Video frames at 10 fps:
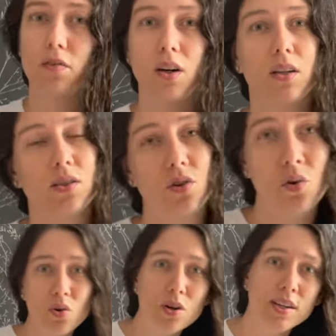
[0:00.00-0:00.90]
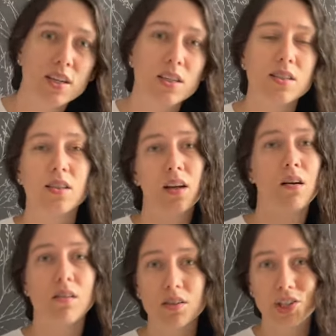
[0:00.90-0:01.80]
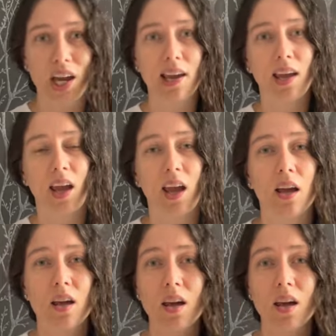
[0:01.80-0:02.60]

fast corners and the car's shaking,